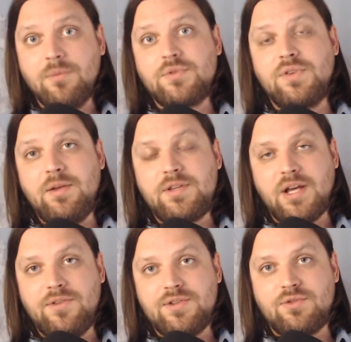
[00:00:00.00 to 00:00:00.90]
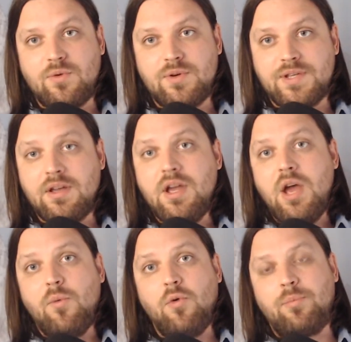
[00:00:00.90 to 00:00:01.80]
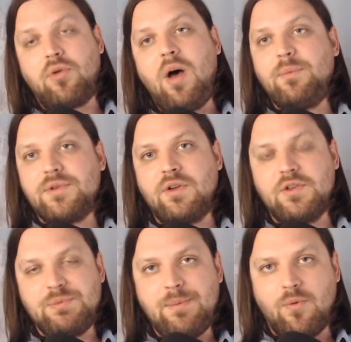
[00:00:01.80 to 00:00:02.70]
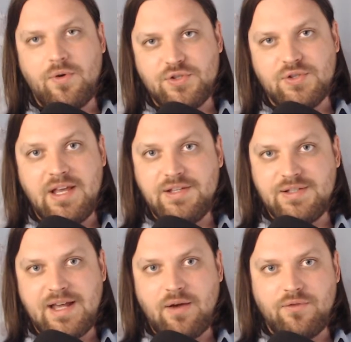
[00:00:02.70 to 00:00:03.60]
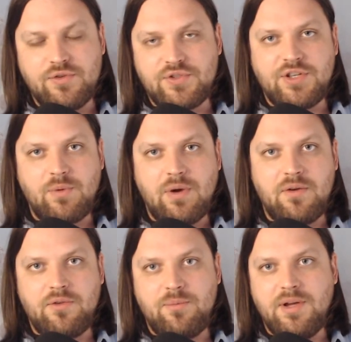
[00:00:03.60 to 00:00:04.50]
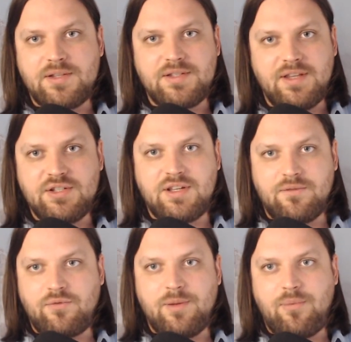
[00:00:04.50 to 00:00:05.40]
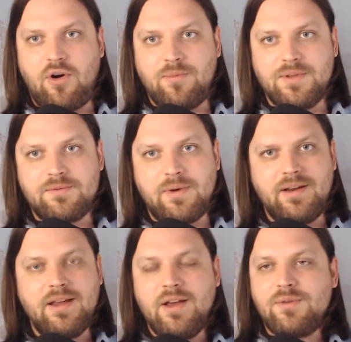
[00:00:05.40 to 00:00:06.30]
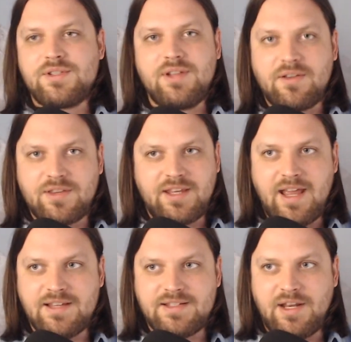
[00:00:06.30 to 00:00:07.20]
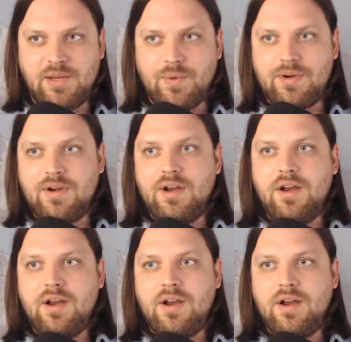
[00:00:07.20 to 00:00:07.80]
So they tell these stories like, well, the problem is all these people are just lazy now and they're just sitting around on their butts and they just get free apartments, right? Which is not the case anywhere.